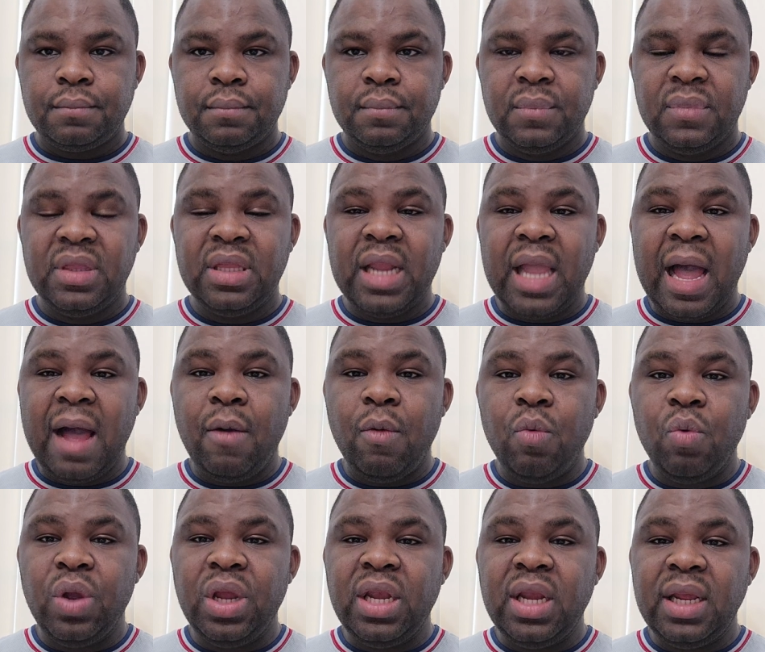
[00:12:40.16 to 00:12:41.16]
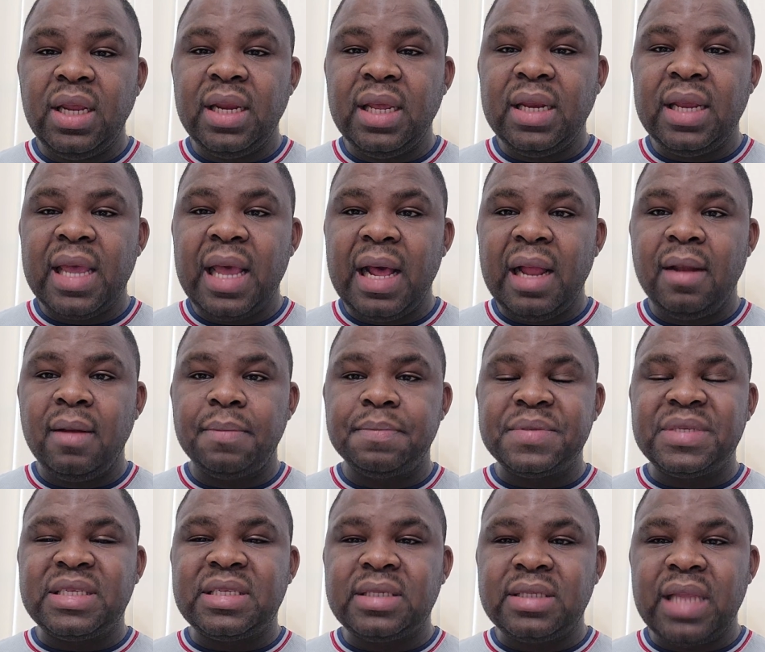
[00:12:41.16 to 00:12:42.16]
Now we needed help.
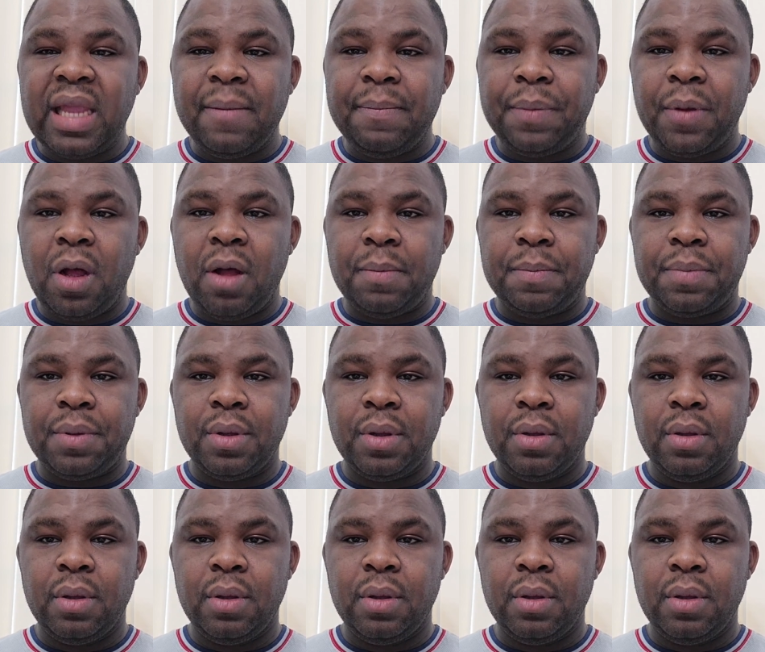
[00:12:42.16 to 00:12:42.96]
Step up.